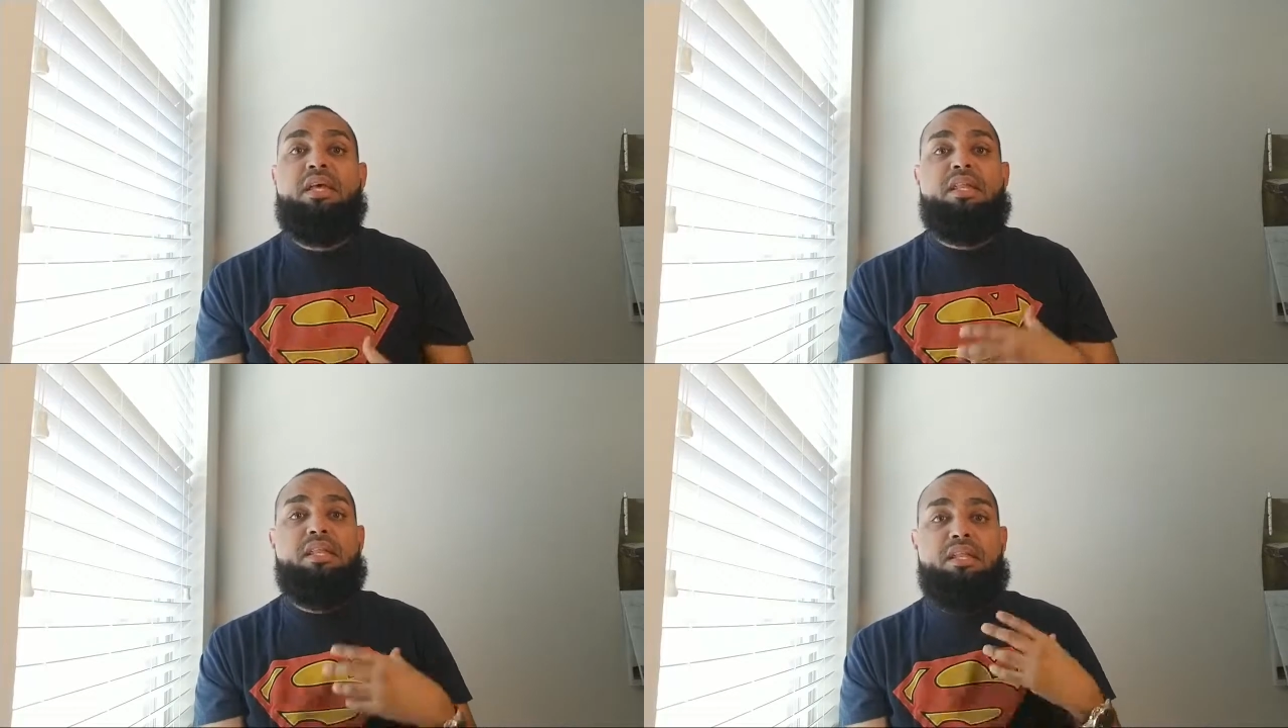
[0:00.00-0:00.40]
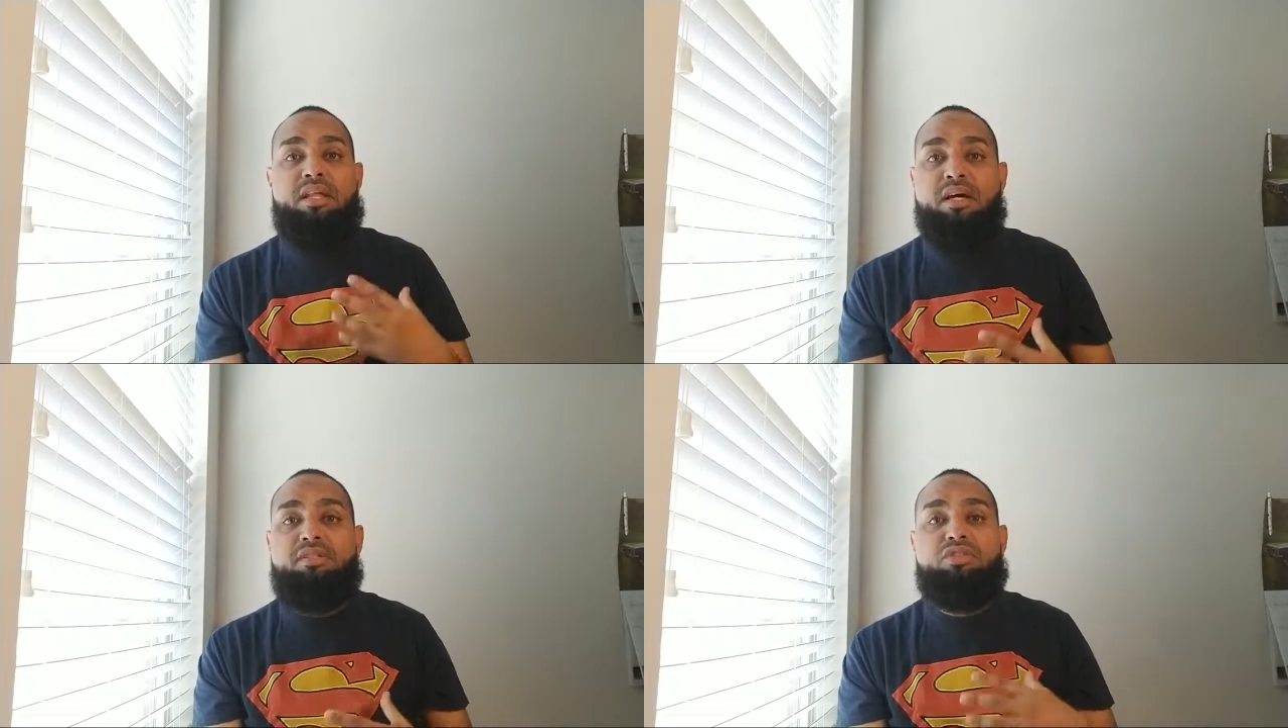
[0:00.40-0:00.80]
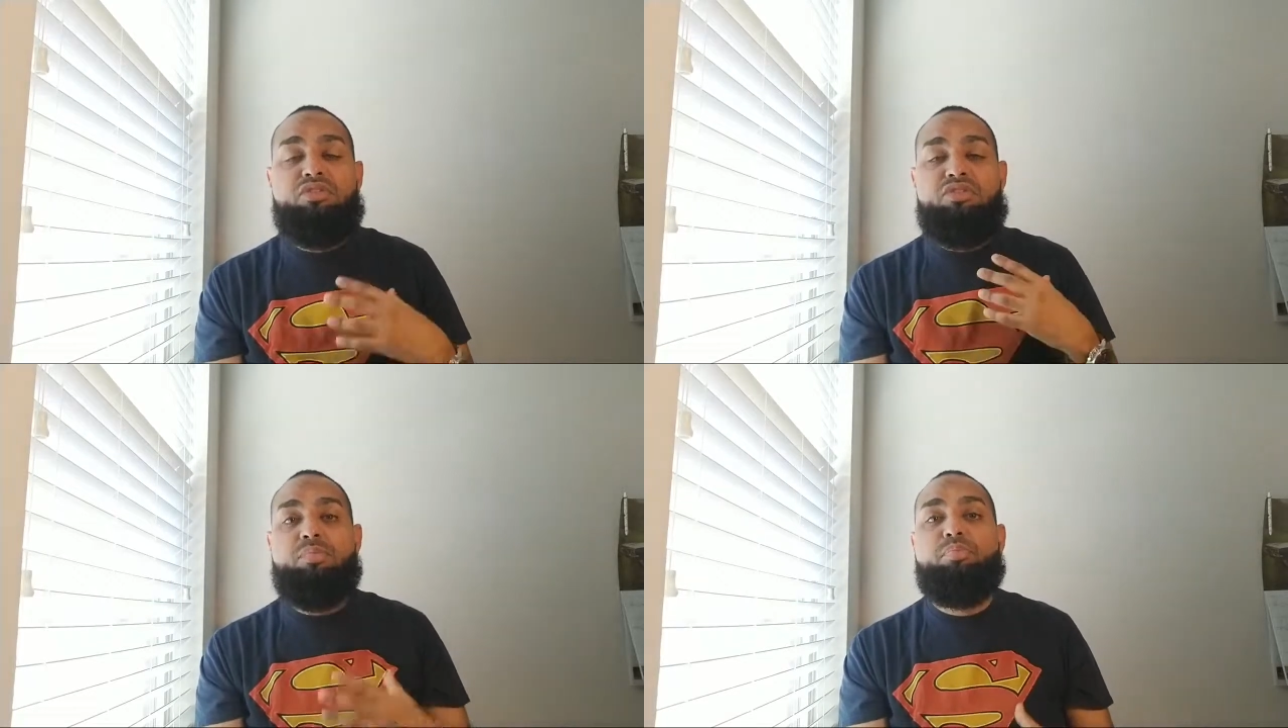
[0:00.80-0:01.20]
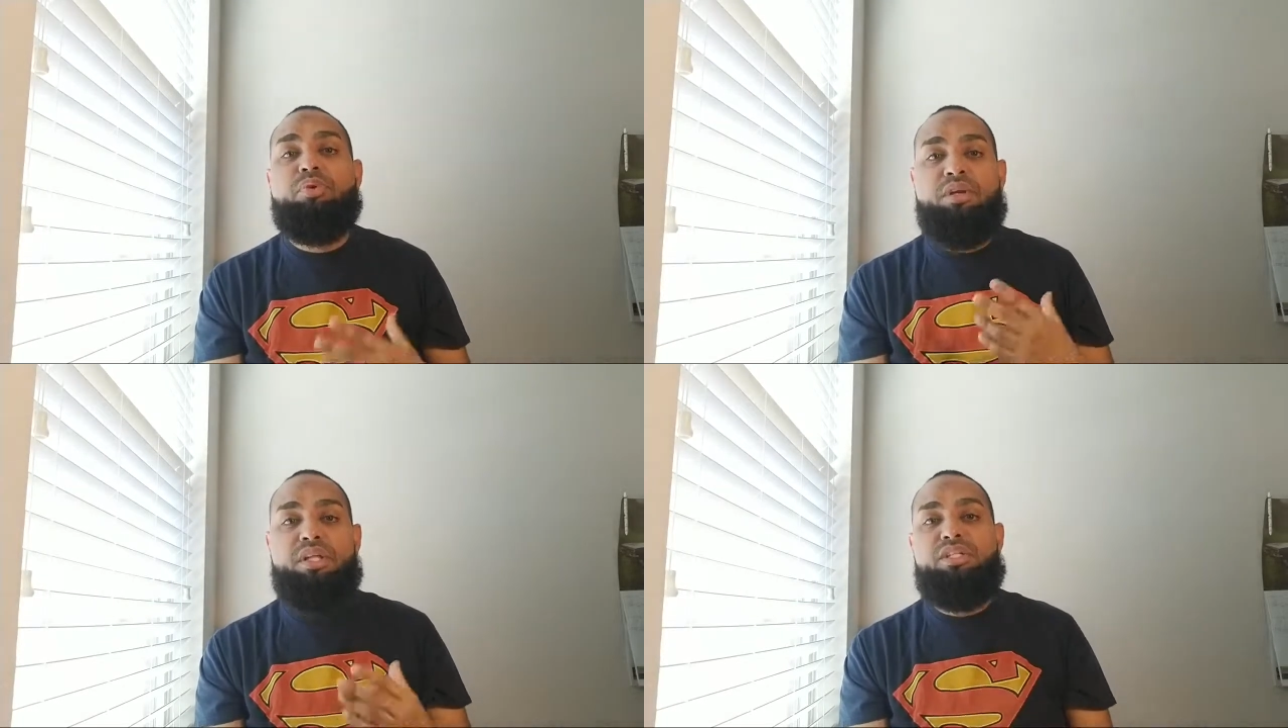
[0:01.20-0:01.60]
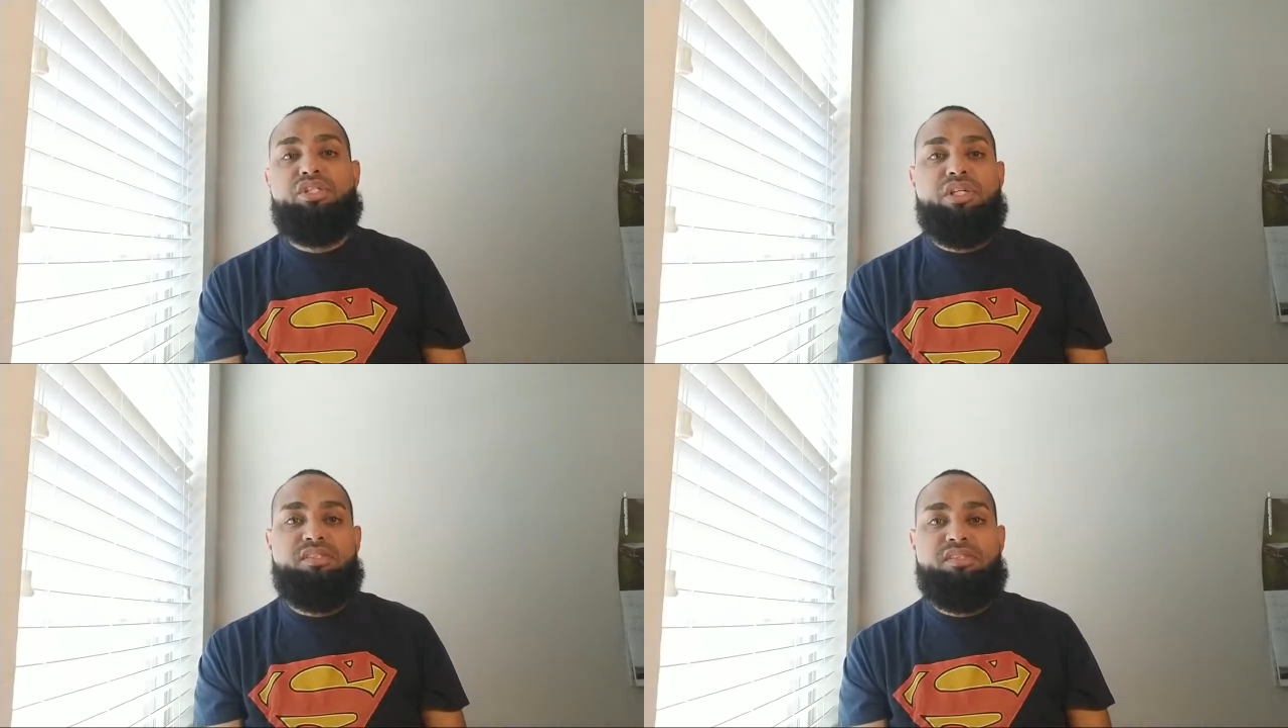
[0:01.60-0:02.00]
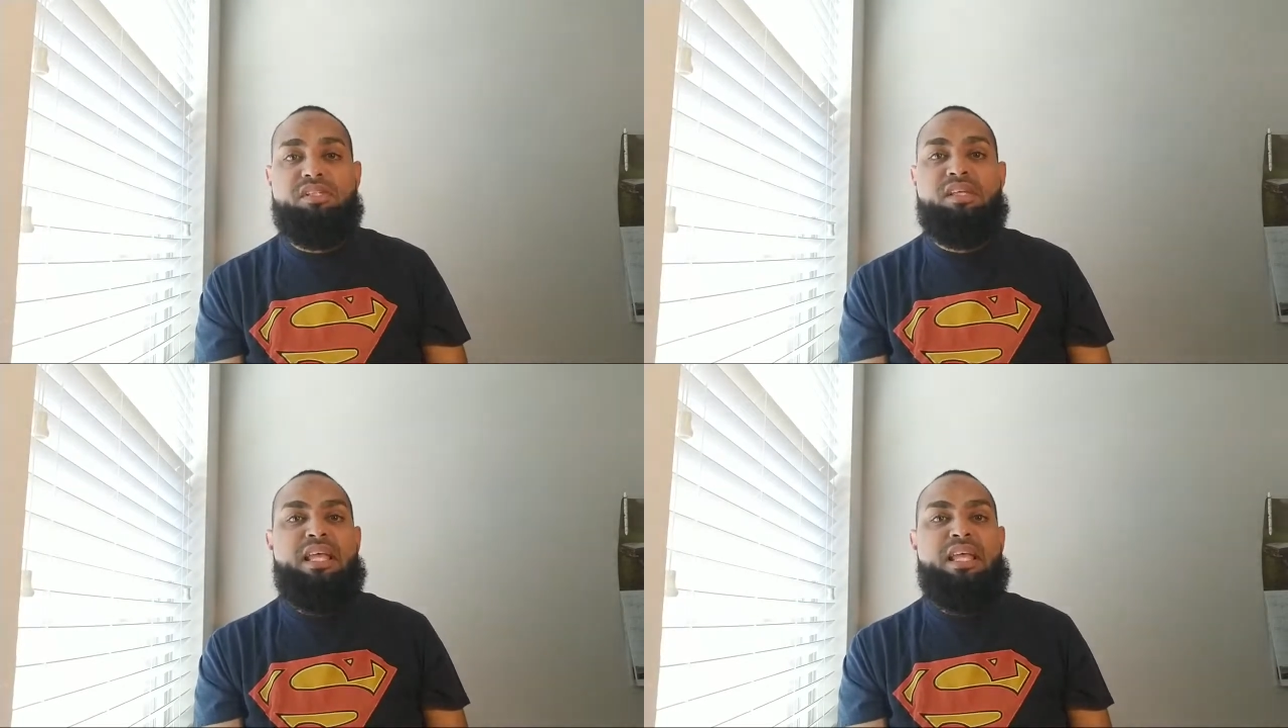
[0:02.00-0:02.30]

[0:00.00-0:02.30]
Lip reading: not to support injustice.